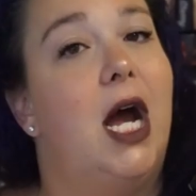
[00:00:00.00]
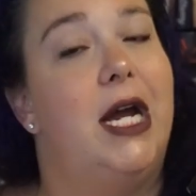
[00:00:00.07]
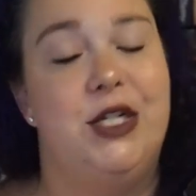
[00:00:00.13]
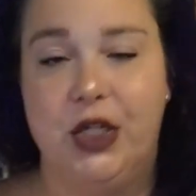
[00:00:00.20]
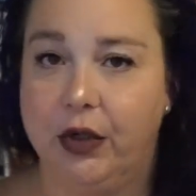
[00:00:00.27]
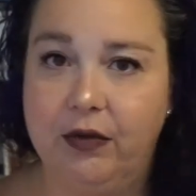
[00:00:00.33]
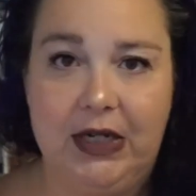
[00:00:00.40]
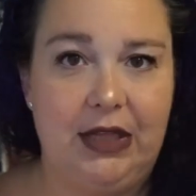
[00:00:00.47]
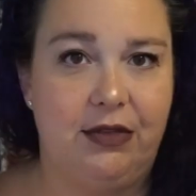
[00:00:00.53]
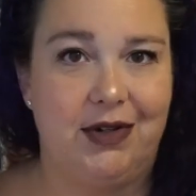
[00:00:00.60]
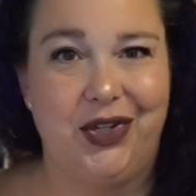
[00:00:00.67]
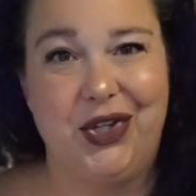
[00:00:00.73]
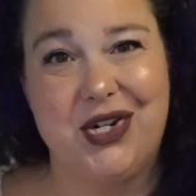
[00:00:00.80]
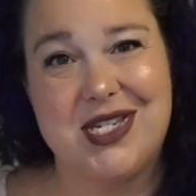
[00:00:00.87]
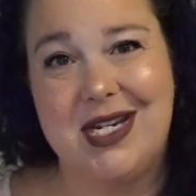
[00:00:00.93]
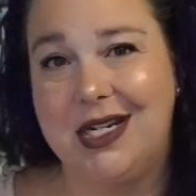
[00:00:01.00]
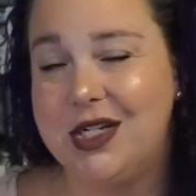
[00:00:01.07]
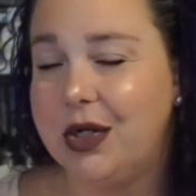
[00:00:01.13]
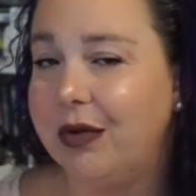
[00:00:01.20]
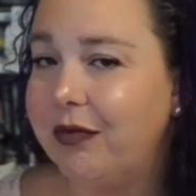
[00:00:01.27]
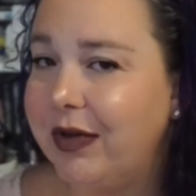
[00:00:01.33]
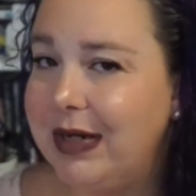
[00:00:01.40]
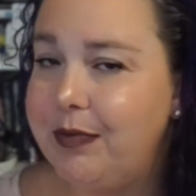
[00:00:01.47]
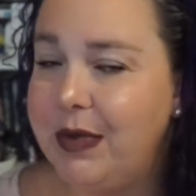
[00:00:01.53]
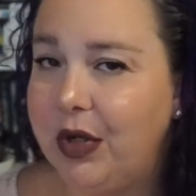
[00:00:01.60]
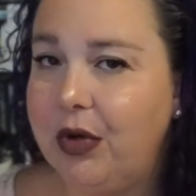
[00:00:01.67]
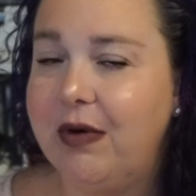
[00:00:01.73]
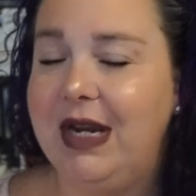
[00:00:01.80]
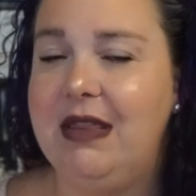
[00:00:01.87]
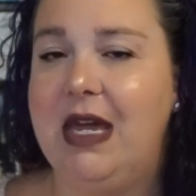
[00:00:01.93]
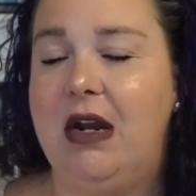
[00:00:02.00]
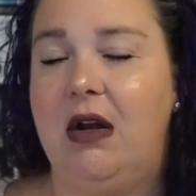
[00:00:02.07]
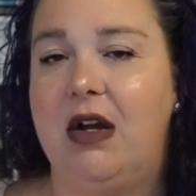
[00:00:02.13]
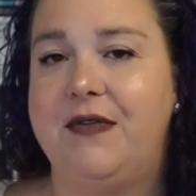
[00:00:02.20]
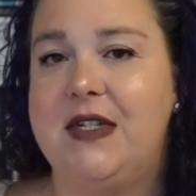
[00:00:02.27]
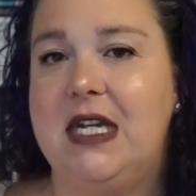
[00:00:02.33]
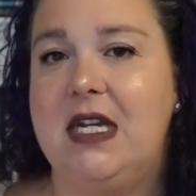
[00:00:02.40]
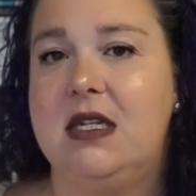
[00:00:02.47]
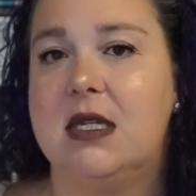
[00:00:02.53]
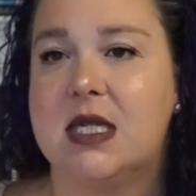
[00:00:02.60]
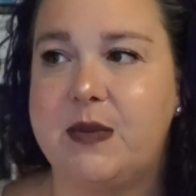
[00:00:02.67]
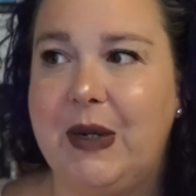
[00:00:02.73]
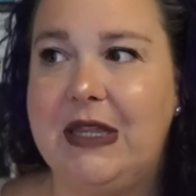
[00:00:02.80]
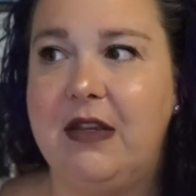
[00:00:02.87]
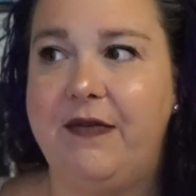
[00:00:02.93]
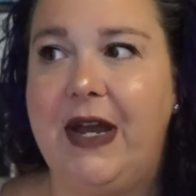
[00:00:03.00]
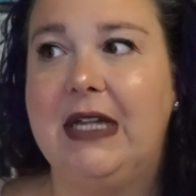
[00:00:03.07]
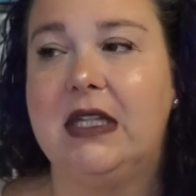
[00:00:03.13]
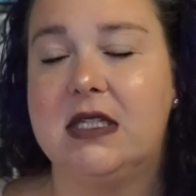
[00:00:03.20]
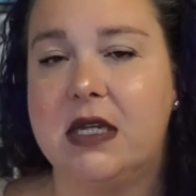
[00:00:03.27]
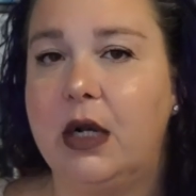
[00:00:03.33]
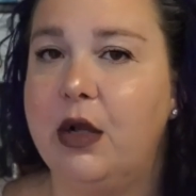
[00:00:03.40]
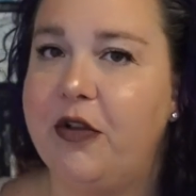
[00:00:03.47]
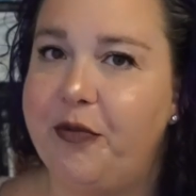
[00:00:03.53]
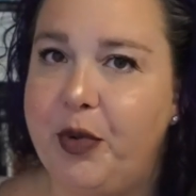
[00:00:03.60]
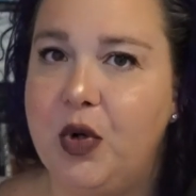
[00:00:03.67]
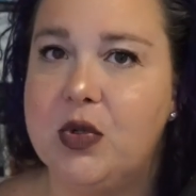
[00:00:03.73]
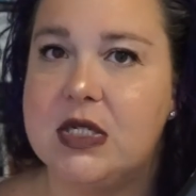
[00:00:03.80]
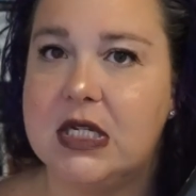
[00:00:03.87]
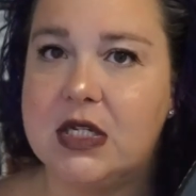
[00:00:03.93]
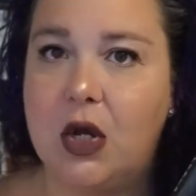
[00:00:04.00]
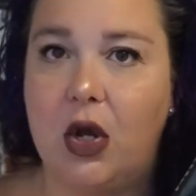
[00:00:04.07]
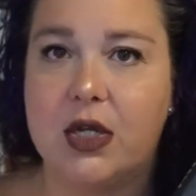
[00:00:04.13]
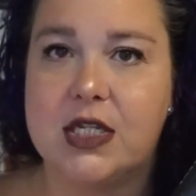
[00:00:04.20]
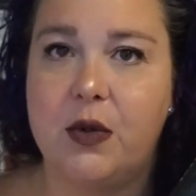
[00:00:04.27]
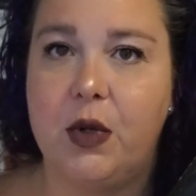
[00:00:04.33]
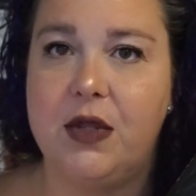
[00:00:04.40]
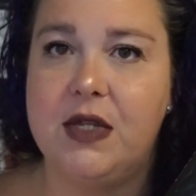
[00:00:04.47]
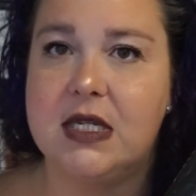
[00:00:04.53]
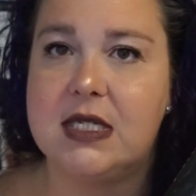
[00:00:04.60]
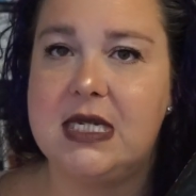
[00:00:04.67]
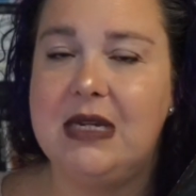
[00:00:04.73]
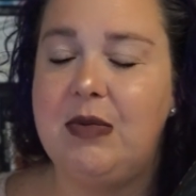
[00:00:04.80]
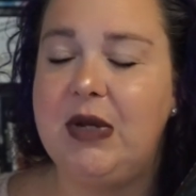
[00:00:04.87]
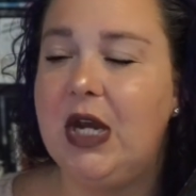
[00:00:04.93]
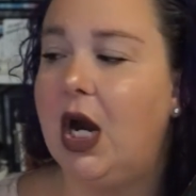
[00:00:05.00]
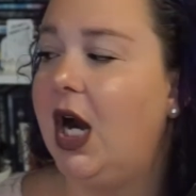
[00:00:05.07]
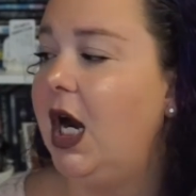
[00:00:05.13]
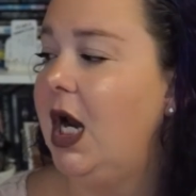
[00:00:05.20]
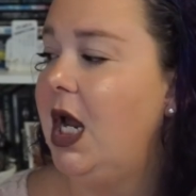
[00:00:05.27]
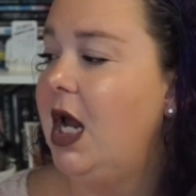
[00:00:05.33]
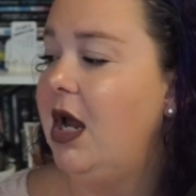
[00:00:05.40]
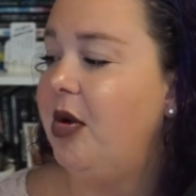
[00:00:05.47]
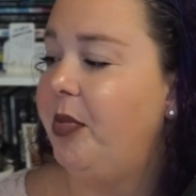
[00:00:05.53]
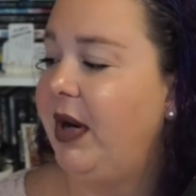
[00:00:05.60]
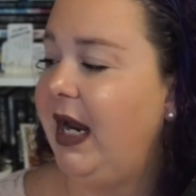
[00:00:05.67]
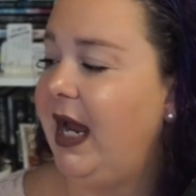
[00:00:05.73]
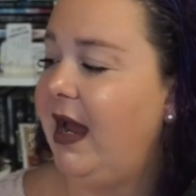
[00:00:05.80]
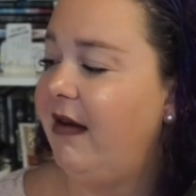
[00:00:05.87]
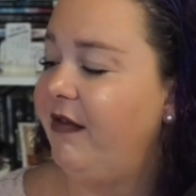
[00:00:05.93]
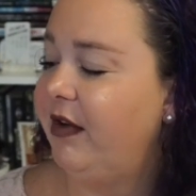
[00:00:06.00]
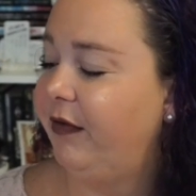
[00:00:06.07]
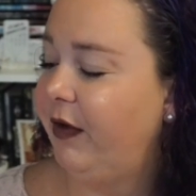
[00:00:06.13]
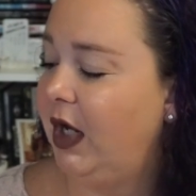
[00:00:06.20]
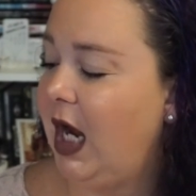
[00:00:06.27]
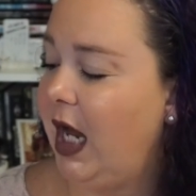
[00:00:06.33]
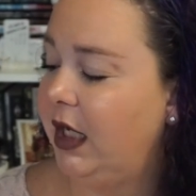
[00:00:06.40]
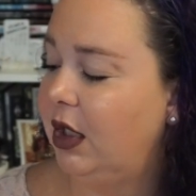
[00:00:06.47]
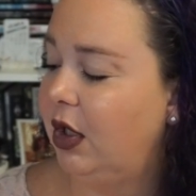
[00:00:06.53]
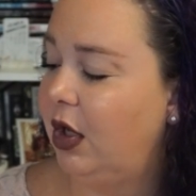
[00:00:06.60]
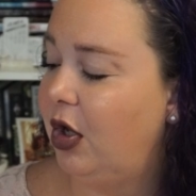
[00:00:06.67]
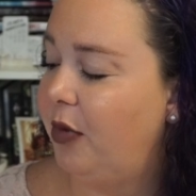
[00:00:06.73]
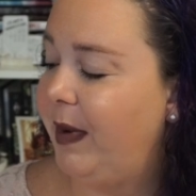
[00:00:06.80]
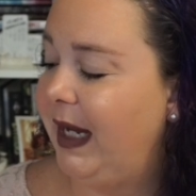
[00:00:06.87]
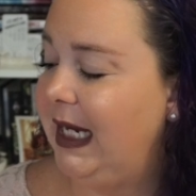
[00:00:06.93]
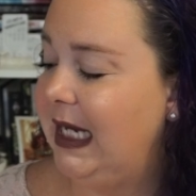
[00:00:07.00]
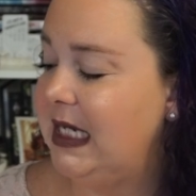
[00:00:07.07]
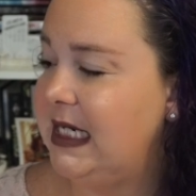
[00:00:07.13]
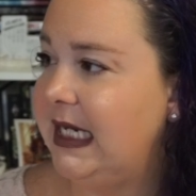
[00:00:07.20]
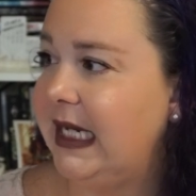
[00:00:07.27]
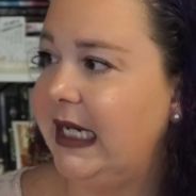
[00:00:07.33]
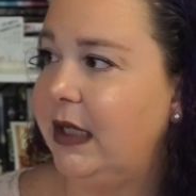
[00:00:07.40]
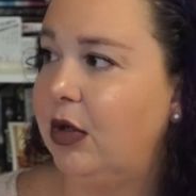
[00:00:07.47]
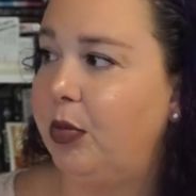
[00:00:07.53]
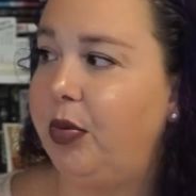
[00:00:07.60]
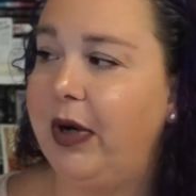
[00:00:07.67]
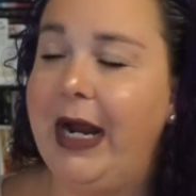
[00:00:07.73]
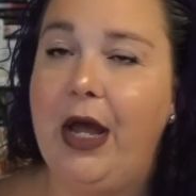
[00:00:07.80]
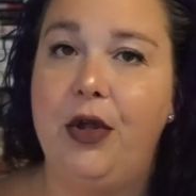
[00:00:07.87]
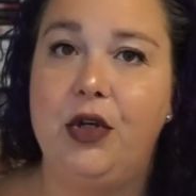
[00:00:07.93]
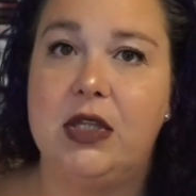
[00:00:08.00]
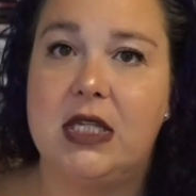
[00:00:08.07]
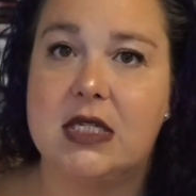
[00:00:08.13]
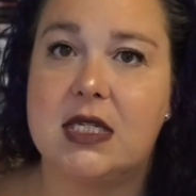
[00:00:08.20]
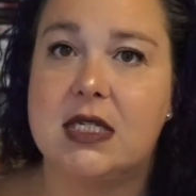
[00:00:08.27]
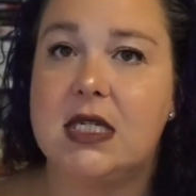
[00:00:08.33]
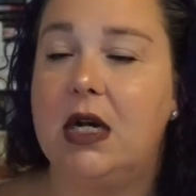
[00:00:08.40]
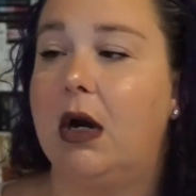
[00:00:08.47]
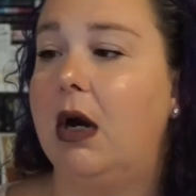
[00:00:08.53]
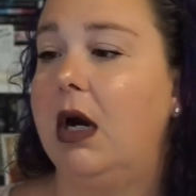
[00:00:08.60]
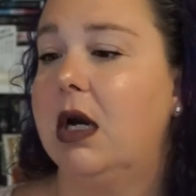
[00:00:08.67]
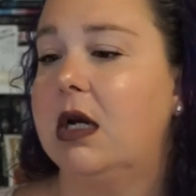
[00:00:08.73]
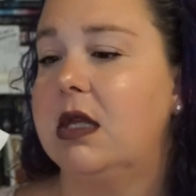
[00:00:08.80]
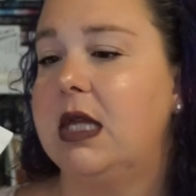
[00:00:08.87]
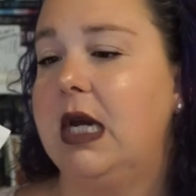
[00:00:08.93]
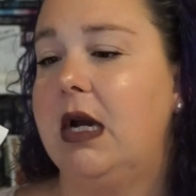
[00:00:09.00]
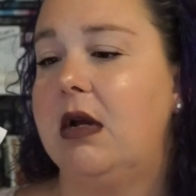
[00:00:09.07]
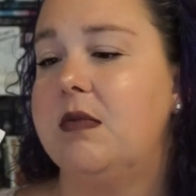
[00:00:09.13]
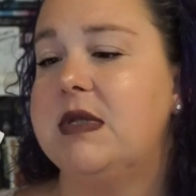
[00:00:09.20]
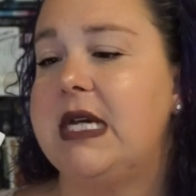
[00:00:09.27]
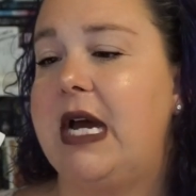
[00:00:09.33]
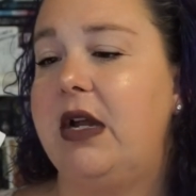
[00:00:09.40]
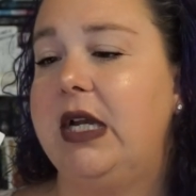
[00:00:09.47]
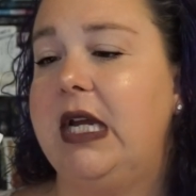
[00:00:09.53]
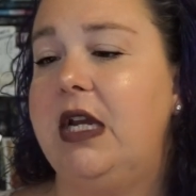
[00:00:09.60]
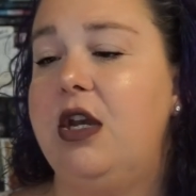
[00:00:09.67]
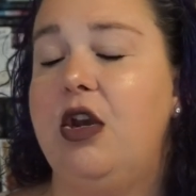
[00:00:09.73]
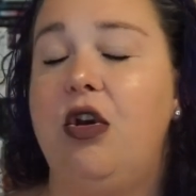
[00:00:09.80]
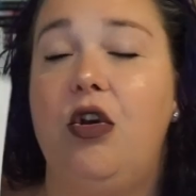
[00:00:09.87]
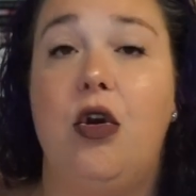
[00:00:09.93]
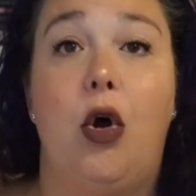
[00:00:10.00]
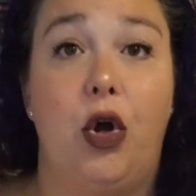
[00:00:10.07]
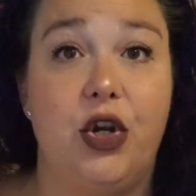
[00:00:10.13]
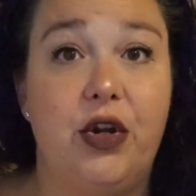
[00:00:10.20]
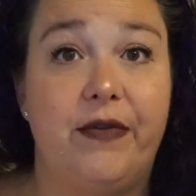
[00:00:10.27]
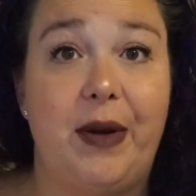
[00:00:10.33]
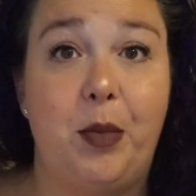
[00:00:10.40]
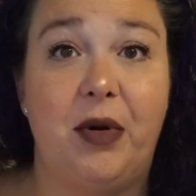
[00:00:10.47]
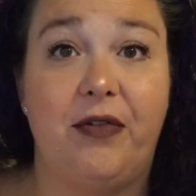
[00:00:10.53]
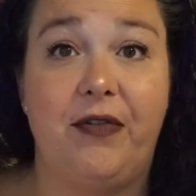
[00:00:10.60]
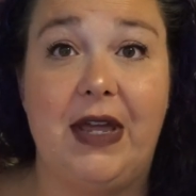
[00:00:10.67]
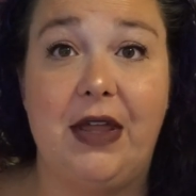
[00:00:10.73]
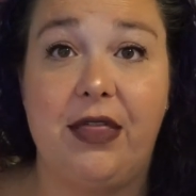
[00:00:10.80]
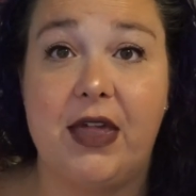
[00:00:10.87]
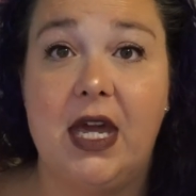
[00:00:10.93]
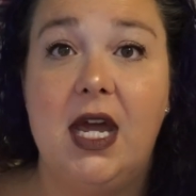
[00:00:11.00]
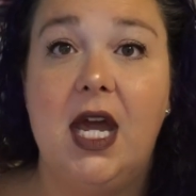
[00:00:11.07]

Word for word: I don't read thrillers, and I don't read middle grade that often, despite the fact that Tunnel of Bones is also on this TBR. But I have The Forgotten Girl by India Hill Brown. This is an arc that comes out in on November 5th.